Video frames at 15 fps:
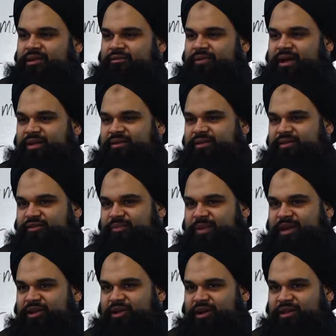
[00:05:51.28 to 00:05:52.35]
Rather, they'll
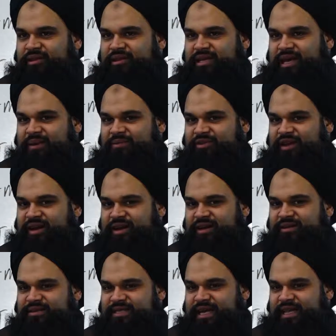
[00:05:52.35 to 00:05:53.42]
spend all their time trying to
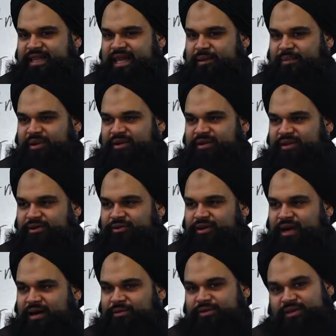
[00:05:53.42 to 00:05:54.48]
understand that part of the
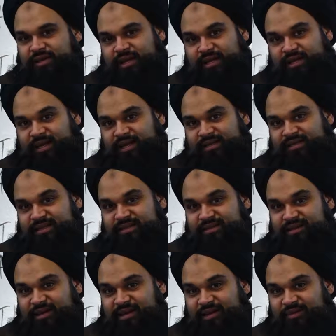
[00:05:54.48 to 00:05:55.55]
Quran which Allah Ta'ala says
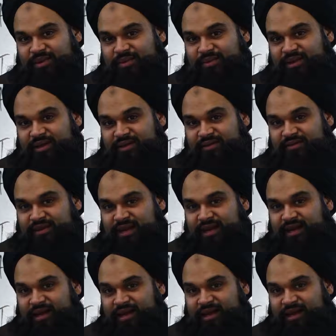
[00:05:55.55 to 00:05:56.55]
you're not going to be able to understand.